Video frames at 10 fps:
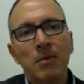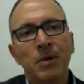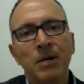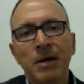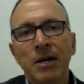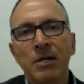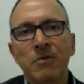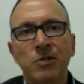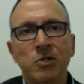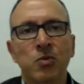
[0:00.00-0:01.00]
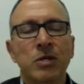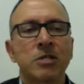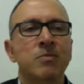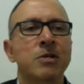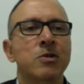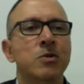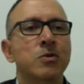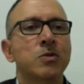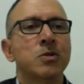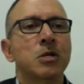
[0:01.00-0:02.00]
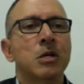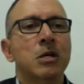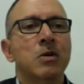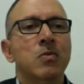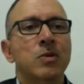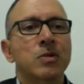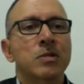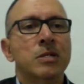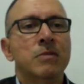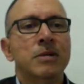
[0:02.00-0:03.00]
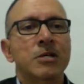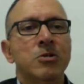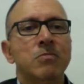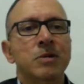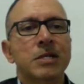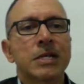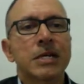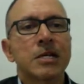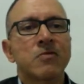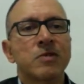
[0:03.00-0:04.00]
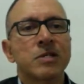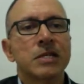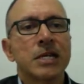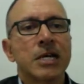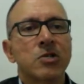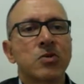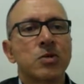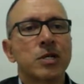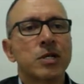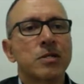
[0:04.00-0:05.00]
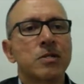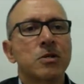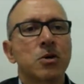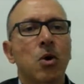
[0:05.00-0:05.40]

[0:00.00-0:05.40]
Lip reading: primarily, which is what's being used, which is deemed as competent English within the last 2 years.